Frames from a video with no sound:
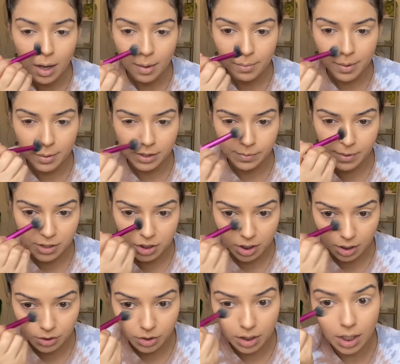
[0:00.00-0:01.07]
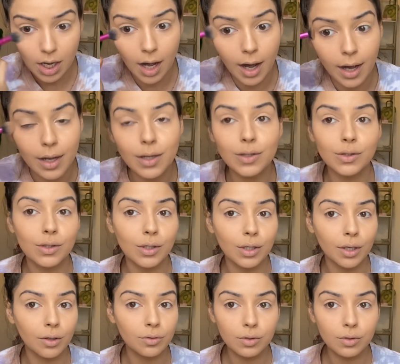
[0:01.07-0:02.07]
but especially under the eyes, you know?